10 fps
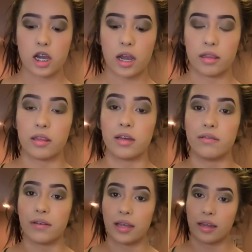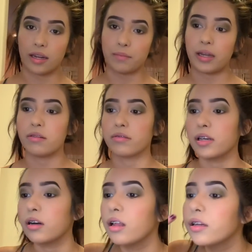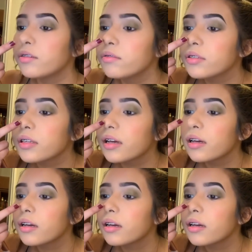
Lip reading: I love highlighting my nose. Like, all I do is just, like,